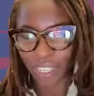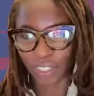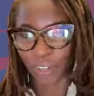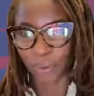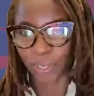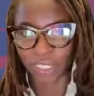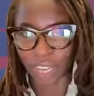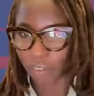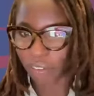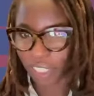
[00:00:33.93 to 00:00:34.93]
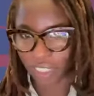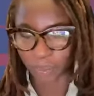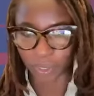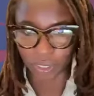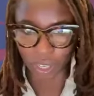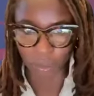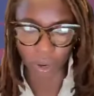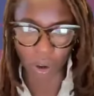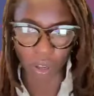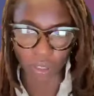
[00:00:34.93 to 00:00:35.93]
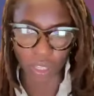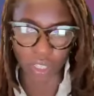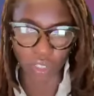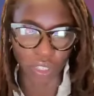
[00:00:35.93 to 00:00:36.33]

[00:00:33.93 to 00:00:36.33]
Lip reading: So in this conversation, we're going to talk about all things